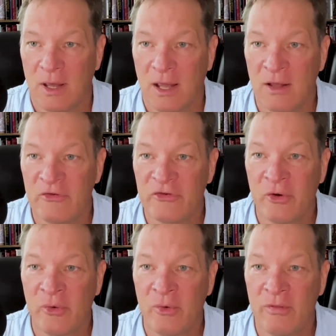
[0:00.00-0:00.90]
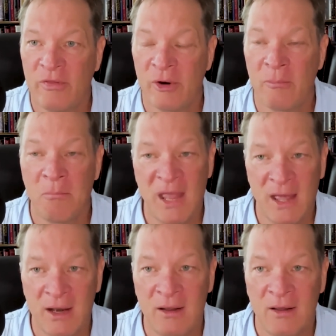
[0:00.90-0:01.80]
And so they're
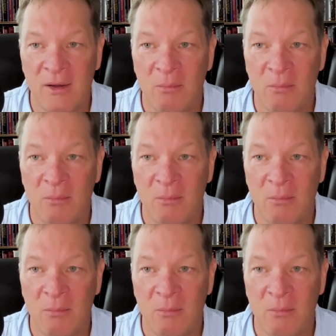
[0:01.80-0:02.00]
men,